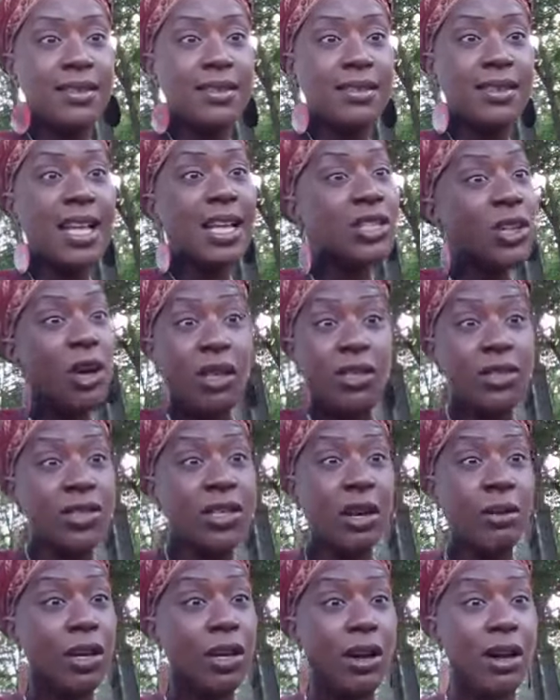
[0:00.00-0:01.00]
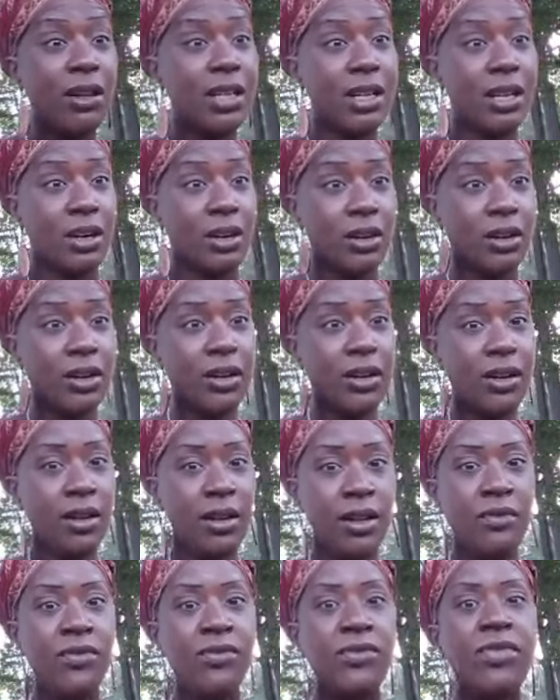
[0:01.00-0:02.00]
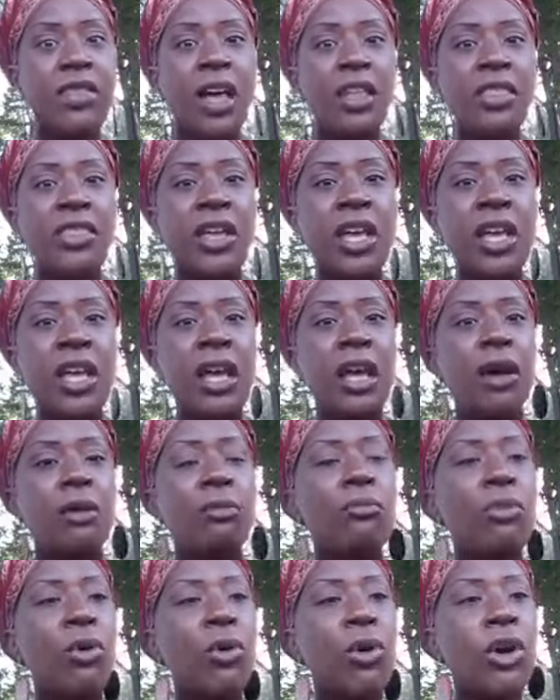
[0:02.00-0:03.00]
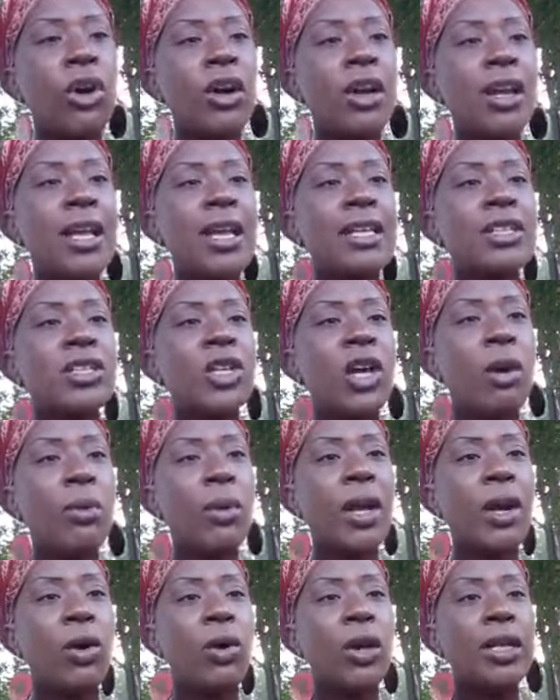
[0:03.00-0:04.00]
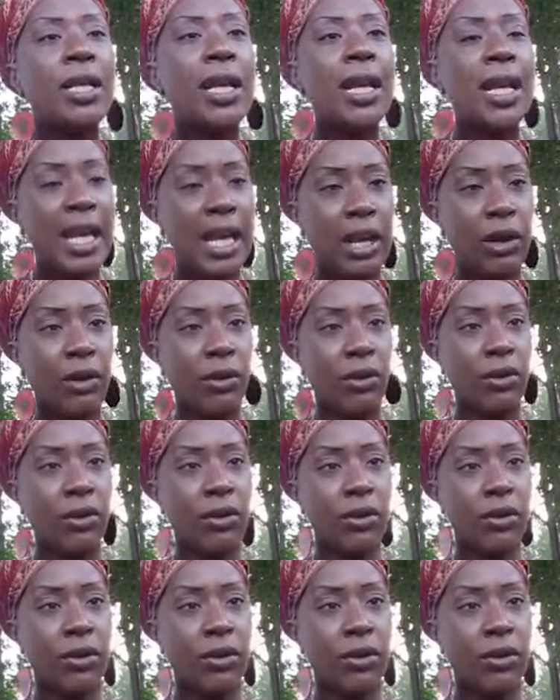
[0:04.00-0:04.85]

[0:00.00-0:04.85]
That's all that's going on here. Nothing more is going on here.